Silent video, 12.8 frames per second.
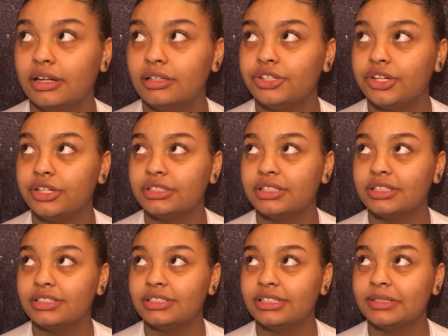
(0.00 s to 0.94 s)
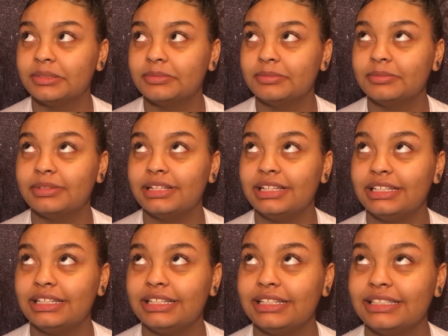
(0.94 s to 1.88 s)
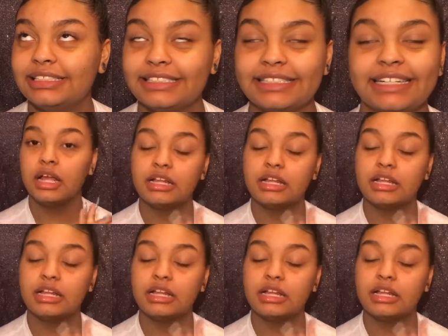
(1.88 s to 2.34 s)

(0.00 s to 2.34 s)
Jesus, please.